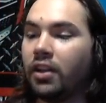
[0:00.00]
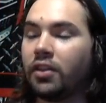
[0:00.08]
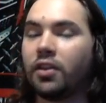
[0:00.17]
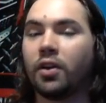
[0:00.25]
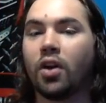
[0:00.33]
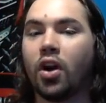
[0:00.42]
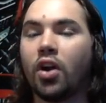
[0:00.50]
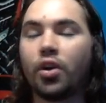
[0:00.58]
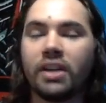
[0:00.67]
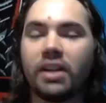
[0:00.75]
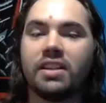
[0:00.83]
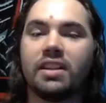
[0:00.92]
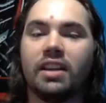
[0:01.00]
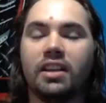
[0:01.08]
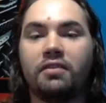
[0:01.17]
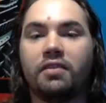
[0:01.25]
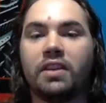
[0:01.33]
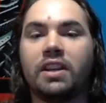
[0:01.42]
there aren't an
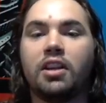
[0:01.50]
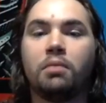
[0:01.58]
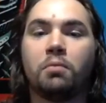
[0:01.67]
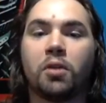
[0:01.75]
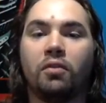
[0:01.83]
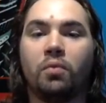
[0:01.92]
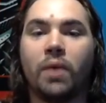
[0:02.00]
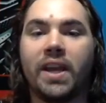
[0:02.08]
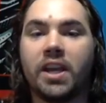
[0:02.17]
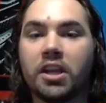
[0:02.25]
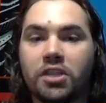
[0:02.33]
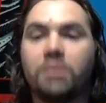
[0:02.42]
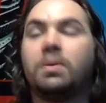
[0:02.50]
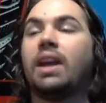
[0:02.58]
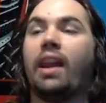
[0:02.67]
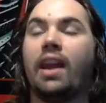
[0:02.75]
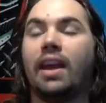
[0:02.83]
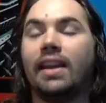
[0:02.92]
infinite number of ways you
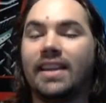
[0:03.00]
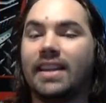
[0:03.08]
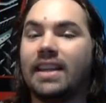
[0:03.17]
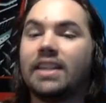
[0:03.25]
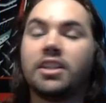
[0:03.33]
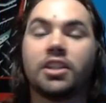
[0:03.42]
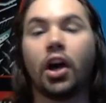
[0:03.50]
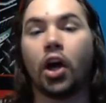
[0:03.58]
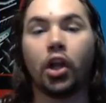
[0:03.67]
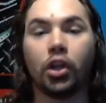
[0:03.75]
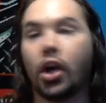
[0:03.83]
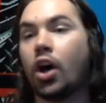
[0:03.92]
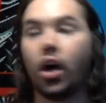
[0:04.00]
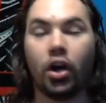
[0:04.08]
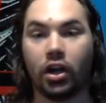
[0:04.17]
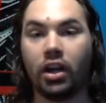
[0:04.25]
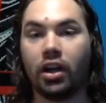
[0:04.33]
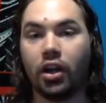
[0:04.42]
can get
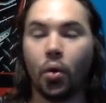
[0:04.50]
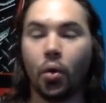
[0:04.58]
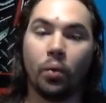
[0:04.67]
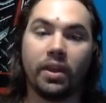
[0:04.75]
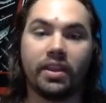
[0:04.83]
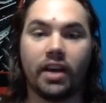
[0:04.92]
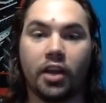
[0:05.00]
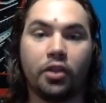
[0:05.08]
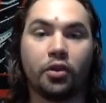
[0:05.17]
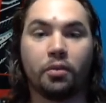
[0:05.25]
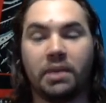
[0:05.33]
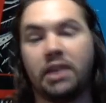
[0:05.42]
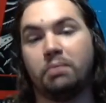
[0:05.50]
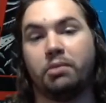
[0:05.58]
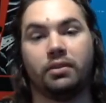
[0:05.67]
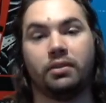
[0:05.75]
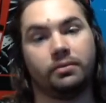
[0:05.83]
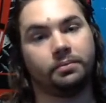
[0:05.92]
along with other people.